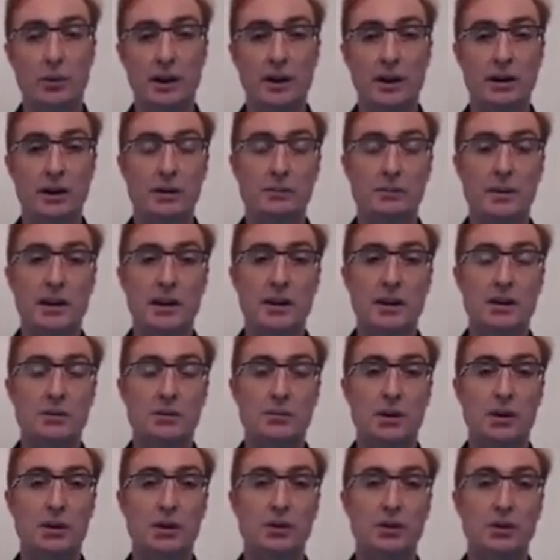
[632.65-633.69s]
where many
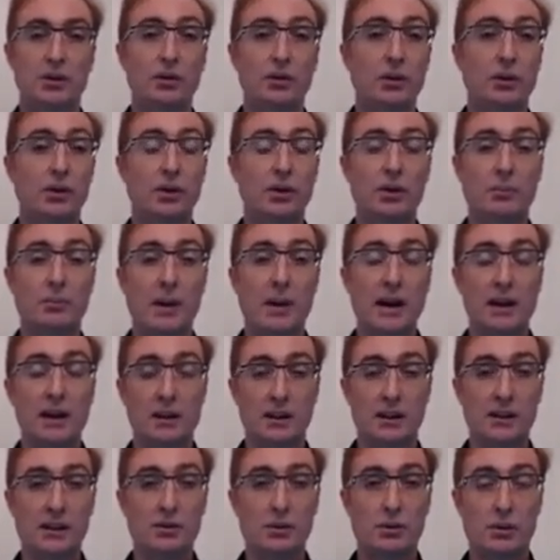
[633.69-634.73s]
computers are
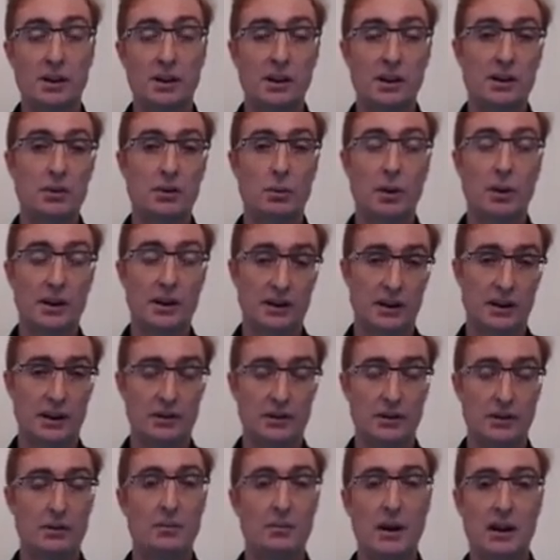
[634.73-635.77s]
automatically talking to one
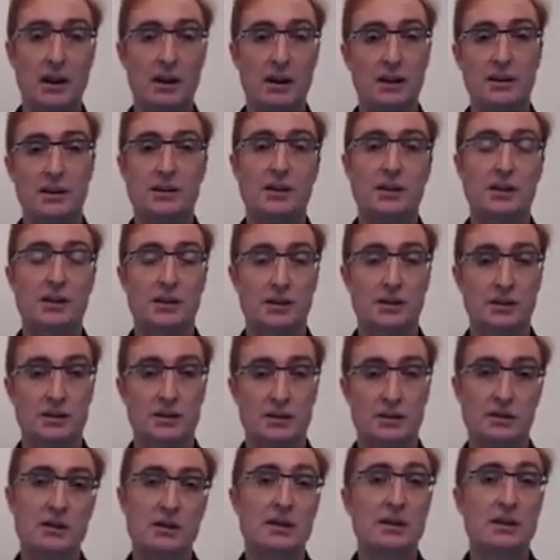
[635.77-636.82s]
another and making decisions.